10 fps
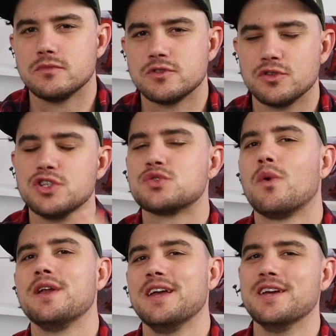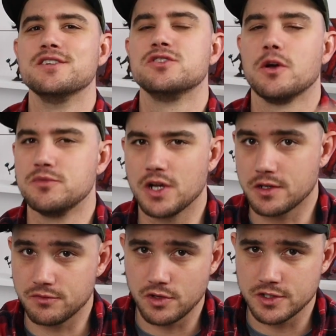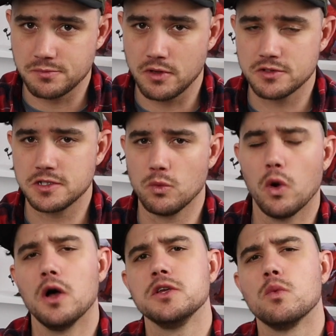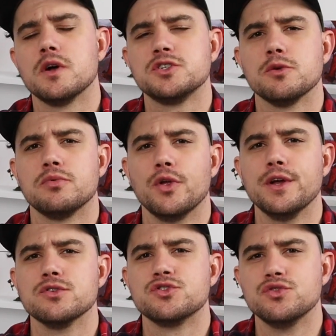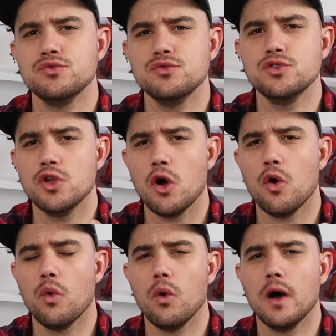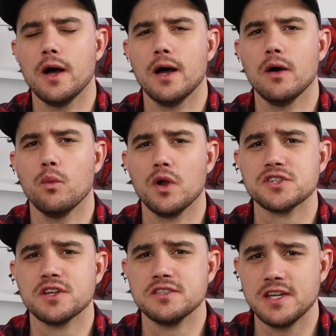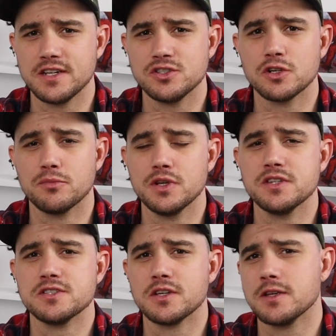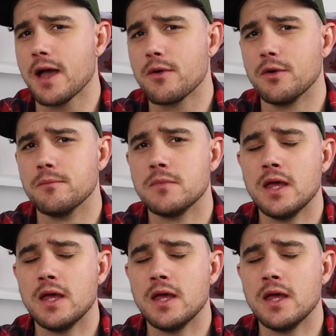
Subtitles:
So just what is objective transparency? Well, you want your players to know what it's going to take to complete this encounter.